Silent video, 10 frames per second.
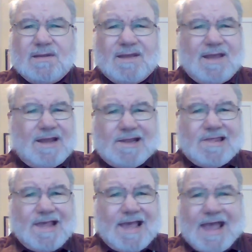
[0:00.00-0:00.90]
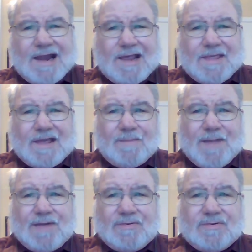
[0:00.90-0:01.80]
He didn't say anything
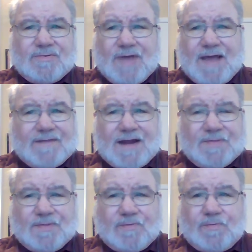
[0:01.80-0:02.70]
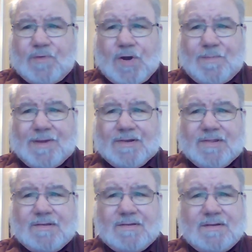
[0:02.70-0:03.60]
about driving out the
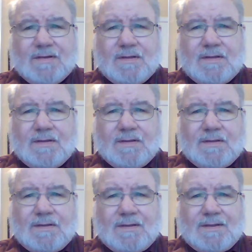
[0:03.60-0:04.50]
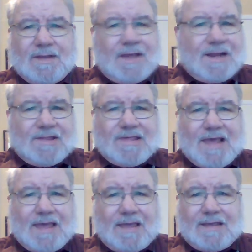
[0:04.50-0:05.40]
Romans. He didn't
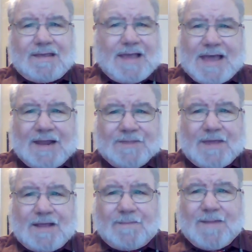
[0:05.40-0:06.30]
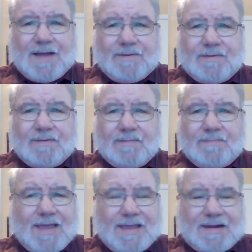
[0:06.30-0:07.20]
say anything about
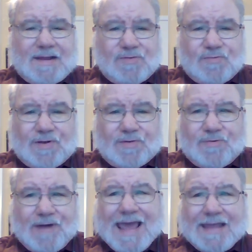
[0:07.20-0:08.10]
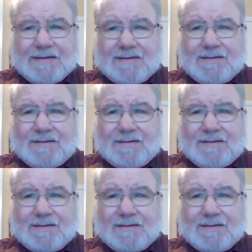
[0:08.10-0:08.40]
making Israel great.